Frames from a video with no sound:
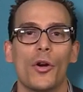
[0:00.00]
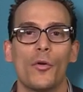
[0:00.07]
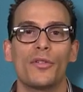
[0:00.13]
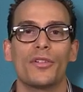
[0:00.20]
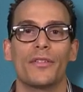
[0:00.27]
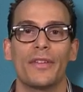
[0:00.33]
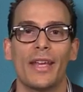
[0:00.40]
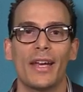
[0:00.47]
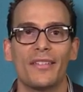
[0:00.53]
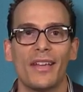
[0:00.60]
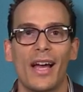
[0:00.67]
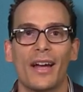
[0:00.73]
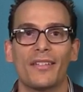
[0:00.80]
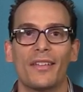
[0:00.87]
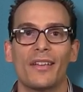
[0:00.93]
dose on the
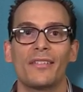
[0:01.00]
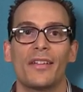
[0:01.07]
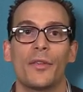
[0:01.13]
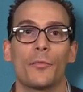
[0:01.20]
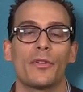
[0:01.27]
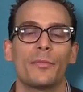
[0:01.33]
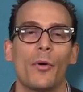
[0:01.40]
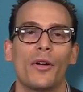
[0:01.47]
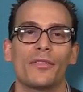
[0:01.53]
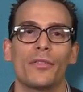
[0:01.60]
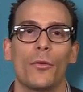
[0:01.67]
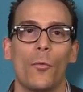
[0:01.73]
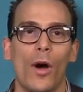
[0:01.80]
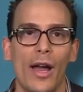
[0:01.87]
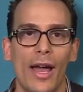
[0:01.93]
x-axis and the response on
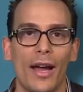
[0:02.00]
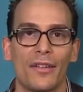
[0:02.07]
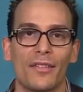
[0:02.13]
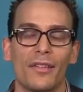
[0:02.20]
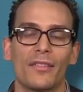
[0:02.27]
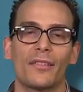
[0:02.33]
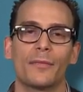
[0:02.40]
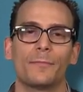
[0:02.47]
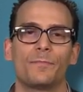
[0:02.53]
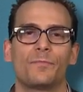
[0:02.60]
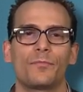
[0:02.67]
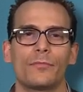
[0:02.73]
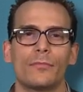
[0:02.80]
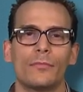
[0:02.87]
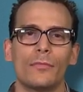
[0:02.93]
the y-axis.
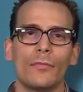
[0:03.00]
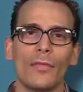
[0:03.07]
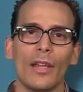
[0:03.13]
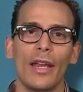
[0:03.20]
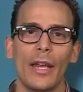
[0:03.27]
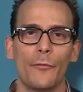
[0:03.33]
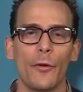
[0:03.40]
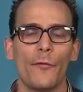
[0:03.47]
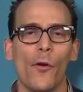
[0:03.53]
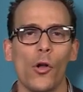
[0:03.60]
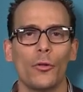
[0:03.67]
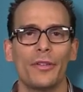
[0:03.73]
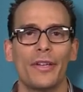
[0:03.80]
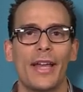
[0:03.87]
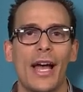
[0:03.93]
And if we
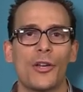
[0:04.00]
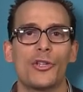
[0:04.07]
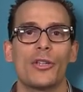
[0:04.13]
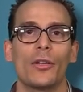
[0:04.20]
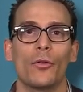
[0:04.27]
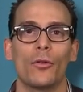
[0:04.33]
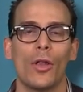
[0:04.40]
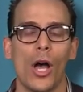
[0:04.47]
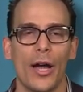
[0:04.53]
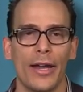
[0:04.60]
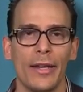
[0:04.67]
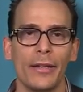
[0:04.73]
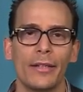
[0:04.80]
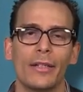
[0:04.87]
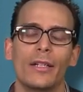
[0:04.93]
follow the dashed yellow
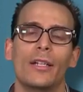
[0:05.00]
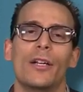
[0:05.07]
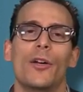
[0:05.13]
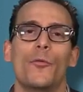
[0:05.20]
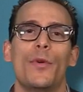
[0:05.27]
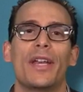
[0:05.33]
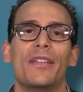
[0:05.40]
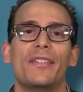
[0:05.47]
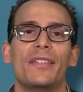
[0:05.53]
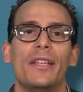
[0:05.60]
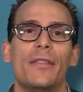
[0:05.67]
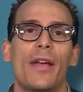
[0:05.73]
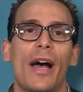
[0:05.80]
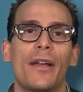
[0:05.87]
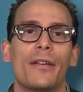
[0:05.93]
line, we can
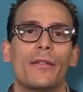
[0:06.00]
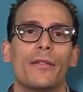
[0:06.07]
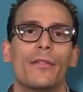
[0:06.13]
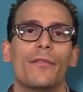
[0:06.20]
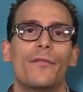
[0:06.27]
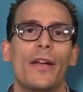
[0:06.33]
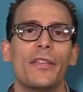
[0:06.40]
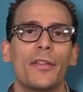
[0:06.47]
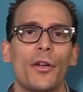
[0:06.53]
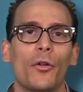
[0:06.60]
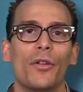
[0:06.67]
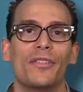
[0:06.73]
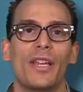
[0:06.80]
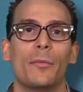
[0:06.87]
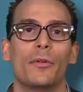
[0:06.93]
see that
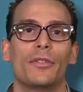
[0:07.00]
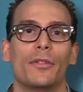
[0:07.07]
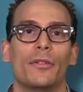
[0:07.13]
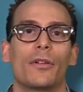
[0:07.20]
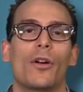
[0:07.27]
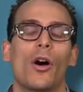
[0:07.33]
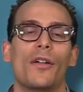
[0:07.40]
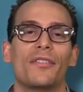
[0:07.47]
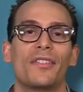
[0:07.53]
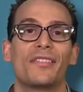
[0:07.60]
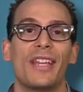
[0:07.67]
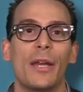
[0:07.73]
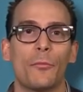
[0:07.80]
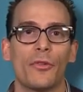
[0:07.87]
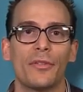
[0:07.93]
fentanyl is able to cause the
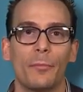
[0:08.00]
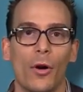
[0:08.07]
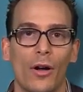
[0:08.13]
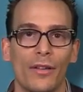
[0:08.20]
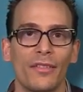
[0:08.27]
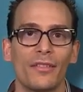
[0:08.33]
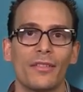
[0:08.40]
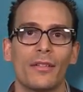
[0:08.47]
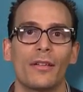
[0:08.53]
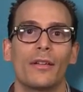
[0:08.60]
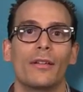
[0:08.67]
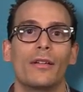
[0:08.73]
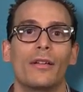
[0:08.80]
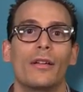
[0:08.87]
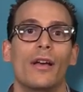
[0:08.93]
same response
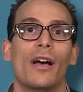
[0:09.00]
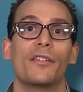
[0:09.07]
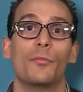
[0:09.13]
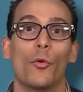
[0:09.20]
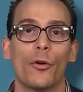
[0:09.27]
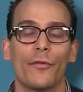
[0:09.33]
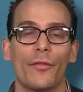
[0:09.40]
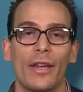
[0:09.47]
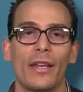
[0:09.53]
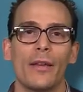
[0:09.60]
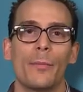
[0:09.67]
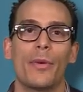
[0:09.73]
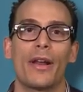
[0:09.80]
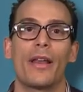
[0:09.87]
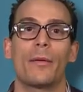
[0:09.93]
as morphine,
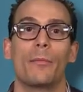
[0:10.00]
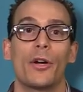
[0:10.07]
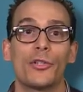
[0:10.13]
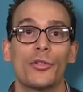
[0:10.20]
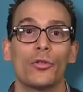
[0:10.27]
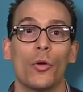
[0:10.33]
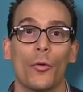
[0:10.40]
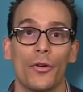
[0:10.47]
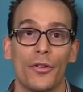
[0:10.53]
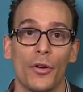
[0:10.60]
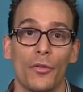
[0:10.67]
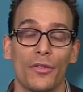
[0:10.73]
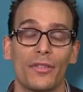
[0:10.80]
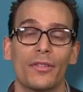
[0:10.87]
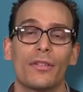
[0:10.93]
but at a much lower
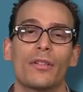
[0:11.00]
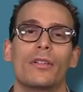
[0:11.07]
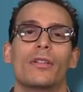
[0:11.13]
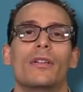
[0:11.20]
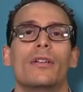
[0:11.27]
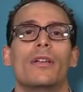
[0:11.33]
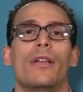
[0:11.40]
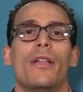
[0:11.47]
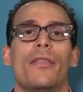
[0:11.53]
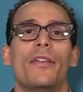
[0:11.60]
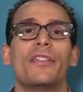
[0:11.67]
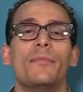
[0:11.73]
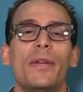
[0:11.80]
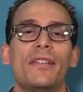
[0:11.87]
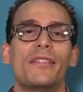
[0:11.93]
dose.
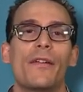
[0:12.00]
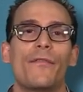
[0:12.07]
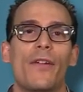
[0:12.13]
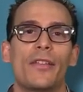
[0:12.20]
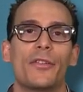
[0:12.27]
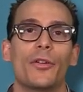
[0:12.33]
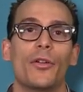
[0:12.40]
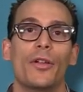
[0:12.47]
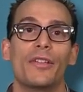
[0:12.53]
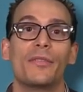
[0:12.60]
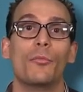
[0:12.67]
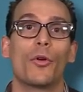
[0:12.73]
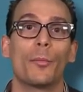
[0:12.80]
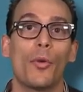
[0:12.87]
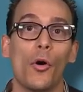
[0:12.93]
This means that fentanyl
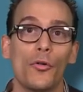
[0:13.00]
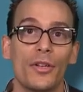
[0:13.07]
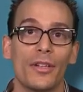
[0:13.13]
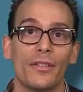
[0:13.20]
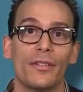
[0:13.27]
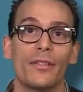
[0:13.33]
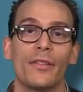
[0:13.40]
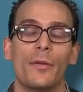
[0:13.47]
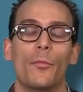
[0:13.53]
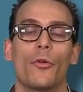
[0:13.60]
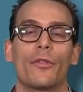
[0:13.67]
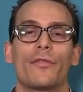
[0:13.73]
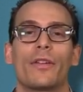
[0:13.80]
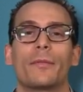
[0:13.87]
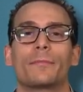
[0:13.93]
is more potent than
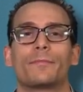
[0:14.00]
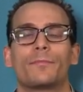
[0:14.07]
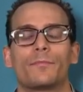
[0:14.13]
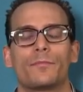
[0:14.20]
morphine.